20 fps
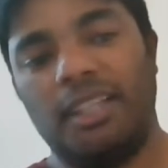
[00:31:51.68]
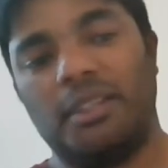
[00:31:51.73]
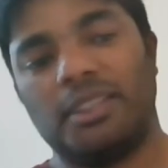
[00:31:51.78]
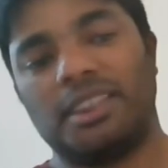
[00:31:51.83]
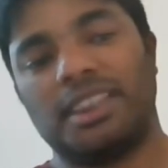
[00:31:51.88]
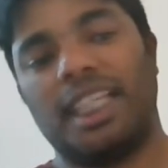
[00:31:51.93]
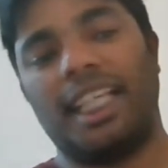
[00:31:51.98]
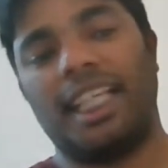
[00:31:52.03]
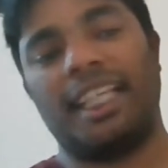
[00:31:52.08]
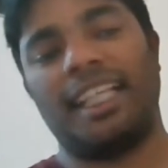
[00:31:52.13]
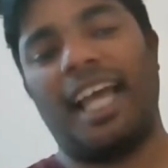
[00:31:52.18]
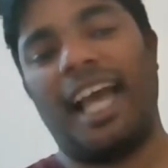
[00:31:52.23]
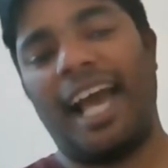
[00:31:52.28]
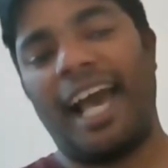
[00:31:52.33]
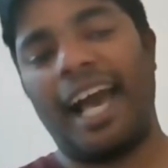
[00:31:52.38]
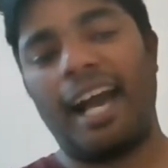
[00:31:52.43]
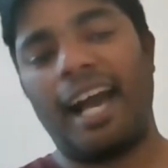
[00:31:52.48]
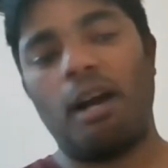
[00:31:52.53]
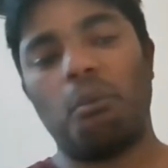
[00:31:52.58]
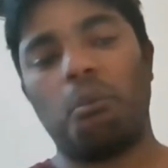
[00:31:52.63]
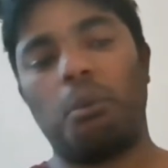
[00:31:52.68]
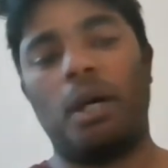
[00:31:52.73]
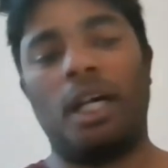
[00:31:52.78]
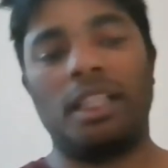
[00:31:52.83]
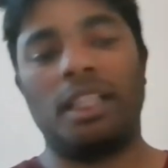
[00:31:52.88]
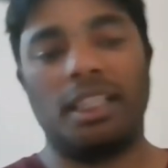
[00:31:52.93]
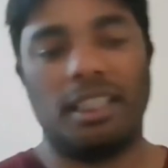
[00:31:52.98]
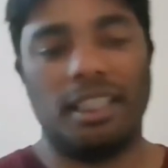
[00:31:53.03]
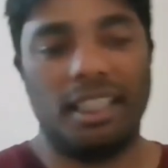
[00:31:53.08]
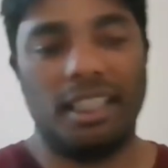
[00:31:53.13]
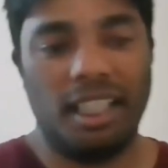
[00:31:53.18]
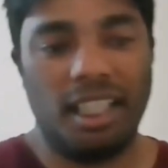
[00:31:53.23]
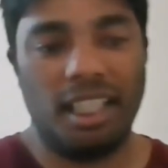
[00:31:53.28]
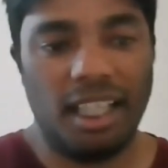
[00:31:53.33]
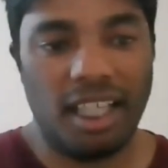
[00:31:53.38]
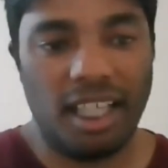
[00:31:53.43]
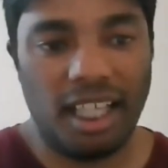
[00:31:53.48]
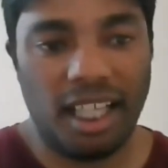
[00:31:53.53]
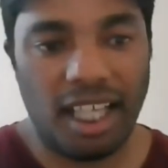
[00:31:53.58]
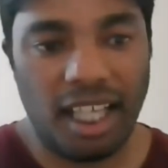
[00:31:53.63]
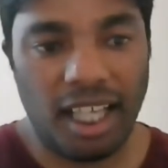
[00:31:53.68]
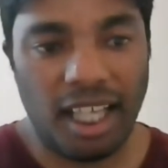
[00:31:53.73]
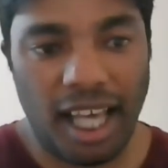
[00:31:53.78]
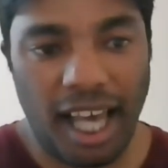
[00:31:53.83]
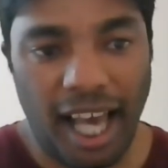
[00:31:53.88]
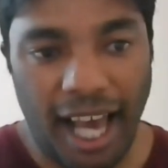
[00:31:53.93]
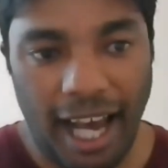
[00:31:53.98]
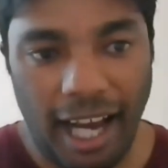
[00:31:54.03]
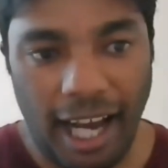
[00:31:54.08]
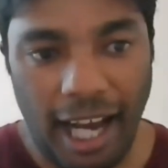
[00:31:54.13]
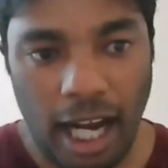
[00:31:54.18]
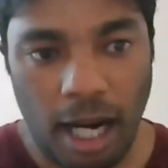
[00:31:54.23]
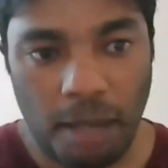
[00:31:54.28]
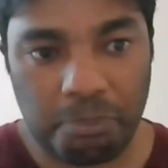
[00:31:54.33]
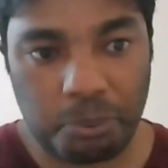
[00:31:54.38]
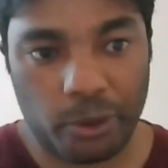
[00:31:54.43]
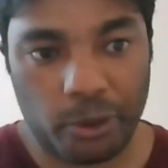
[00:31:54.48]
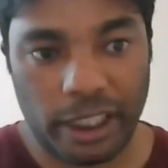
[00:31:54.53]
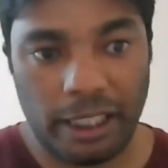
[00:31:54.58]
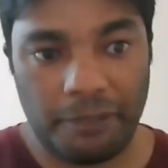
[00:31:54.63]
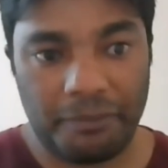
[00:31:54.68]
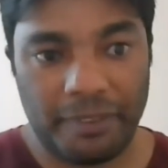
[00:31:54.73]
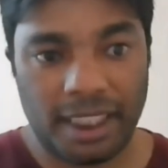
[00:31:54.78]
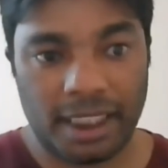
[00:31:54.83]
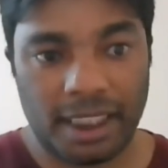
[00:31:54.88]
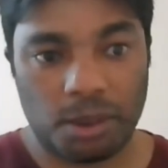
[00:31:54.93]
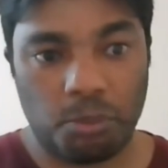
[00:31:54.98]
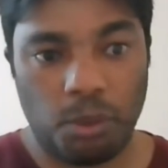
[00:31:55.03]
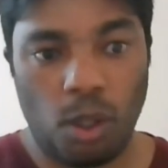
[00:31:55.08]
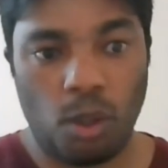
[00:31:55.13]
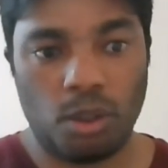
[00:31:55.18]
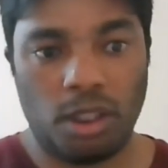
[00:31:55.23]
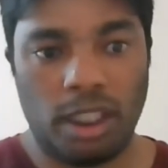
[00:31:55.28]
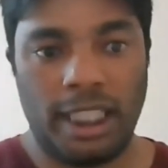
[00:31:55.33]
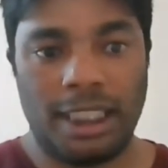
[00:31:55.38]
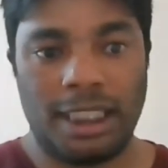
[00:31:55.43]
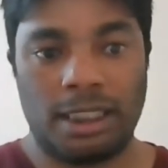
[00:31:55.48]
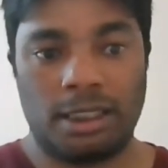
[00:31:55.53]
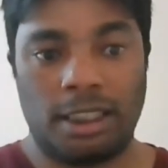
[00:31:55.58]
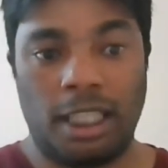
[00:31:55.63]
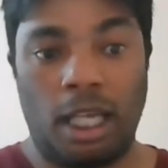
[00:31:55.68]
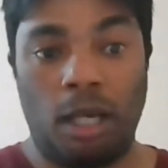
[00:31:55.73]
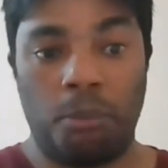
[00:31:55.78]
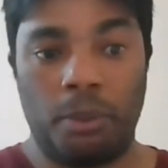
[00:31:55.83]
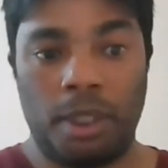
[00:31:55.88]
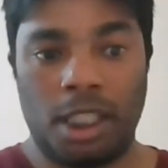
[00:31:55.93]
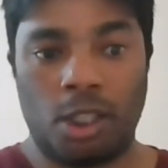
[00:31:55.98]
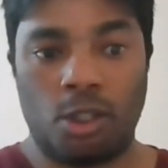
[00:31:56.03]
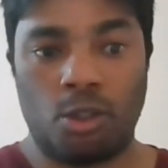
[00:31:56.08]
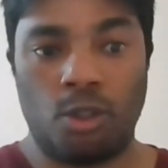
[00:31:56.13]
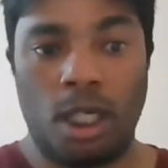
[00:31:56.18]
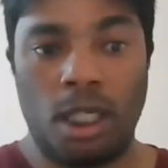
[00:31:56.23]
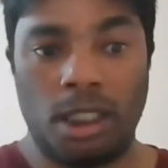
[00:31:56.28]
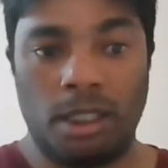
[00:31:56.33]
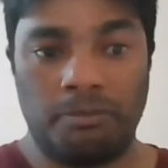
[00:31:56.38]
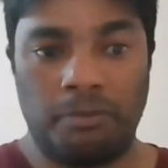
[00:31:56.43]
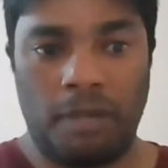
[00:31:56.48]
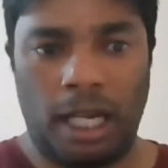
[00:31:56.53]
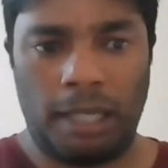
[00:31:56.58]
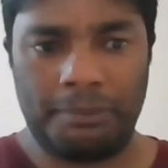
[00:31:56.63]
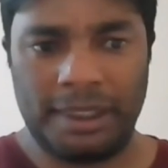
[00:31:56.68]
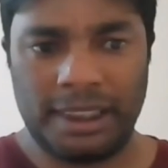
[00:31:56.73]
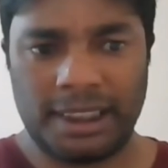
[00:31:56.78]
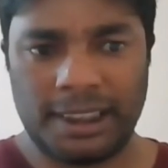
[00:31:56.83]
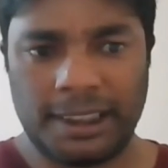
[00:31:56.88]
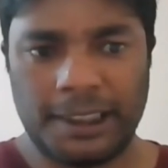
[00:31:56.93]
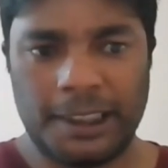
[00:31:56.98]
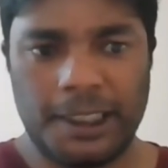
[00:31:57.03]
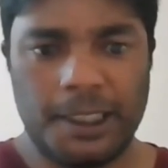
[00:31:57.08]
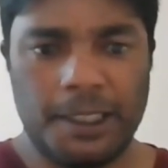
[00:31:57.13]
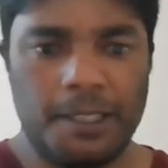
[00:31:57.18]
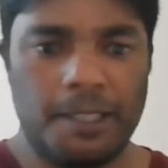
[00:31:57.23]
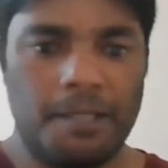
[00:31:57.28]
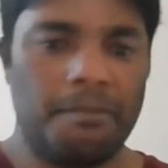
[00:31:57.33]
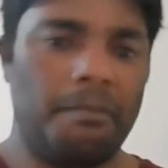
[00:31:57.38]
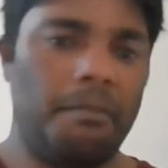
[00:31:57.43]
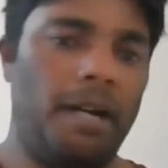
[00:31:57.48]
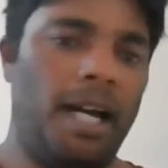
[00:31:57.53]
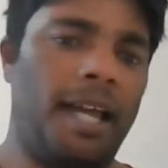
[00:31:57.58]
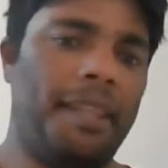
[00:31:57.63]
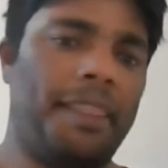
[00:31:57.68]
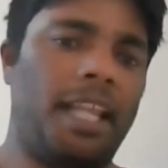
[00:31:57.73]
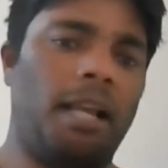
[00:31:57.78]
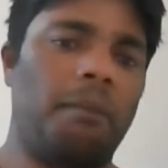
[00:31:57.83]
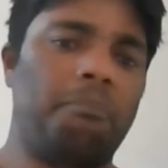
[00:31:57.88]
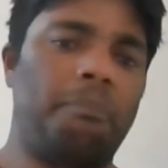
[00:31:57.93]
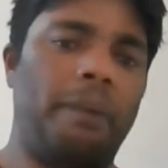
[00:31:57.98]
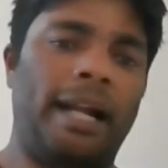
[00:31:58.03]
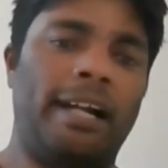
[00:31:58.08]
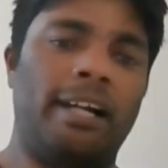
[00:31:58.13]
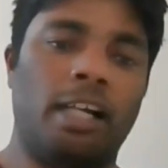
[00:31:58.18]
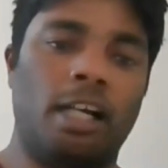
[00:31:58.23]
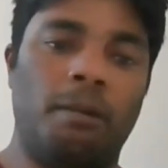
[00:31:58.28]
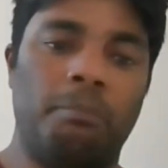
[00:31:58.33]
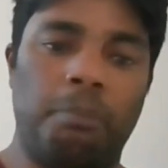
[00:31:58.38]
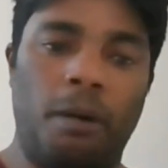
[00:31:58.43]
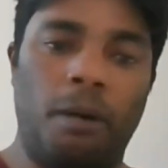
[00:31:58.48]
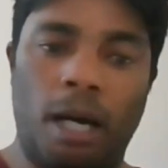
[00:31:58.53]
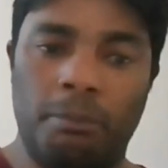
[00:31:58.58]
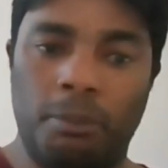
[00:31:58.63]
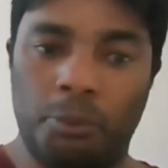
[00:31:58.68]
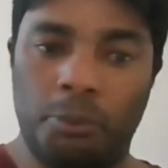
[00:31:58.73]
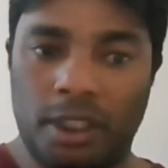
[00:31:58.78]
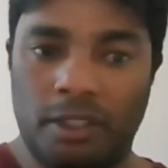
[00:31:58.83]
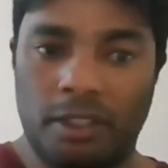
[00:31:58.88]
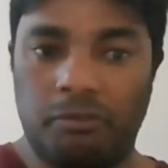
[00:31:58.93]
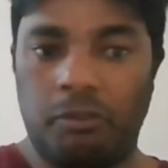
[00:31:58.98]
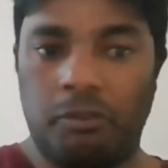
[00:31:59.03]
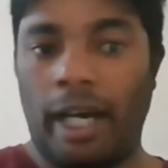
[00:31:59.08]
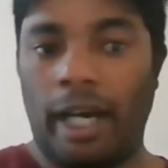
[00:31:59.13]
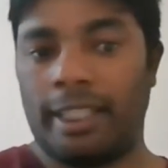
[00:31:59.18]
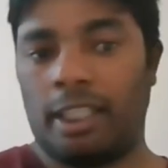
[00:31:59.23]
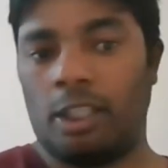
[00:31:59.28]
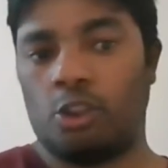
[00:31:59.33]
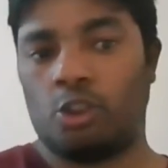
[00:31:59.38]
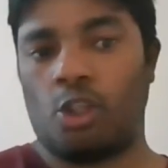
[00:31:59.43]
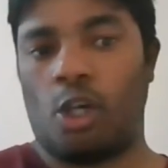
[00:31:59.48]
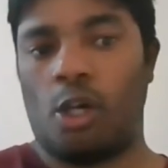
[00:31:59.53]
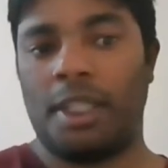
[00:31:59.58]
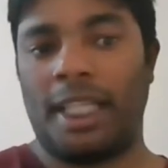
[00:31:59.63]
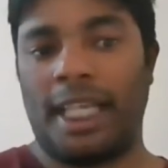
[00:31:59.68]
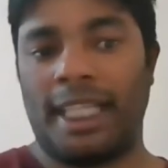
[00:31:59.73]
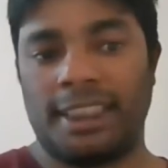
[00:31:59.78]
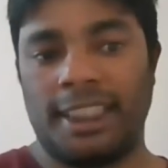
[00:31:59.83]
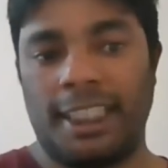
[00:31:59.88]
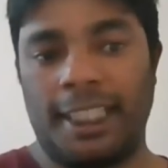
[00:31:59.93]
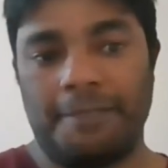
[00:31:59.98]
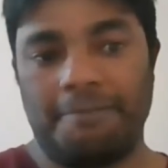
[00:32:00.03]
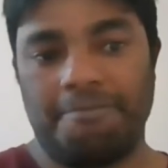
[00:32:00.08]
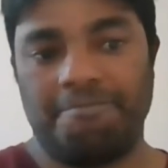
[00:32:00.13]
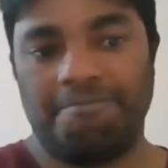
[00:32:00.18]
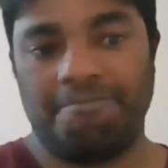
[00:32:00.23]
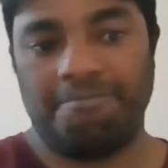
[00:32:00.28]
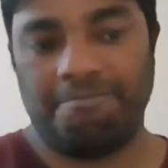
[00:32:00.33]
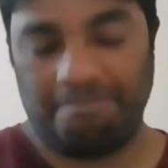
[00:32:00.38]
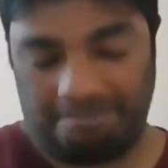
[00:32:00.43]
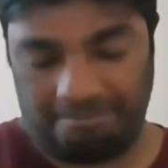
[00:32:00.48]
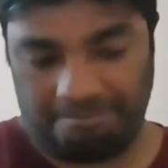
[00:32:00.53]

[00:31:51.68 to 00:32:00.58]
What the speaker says: was thinking, how would our previous world leaders dealt with the coronavirus? I think Barack Obama would have fired a drone at it.